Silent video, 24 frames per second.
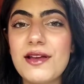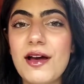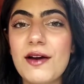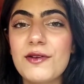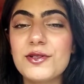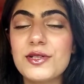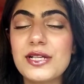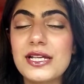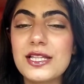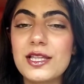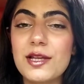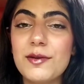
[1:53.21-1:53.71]
you
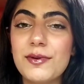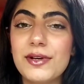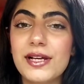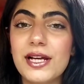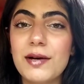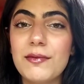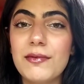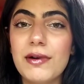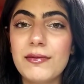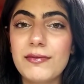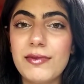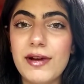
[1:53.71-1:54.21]
have to either
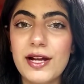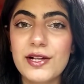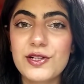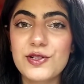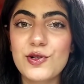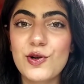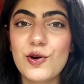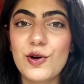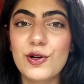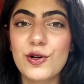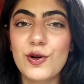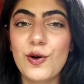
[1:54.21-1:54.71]
become a
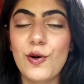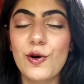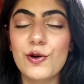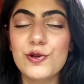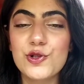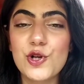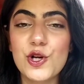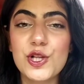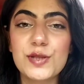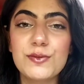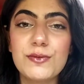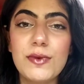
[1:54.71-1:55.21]
patron or
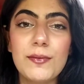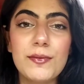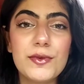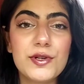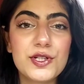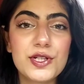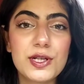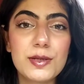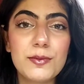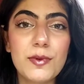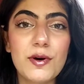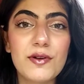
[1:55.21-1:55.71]
join the
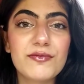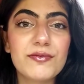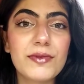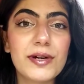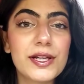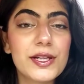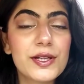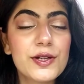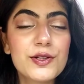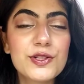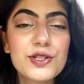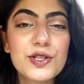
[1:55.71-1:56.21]
membership of
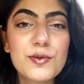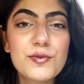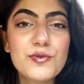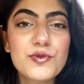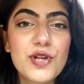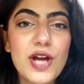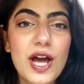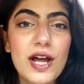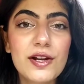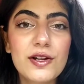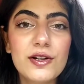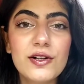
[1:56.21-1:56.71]
my YouTube
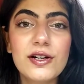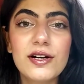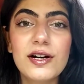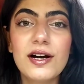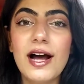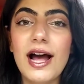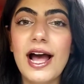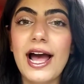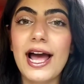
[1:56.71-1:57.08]
channel.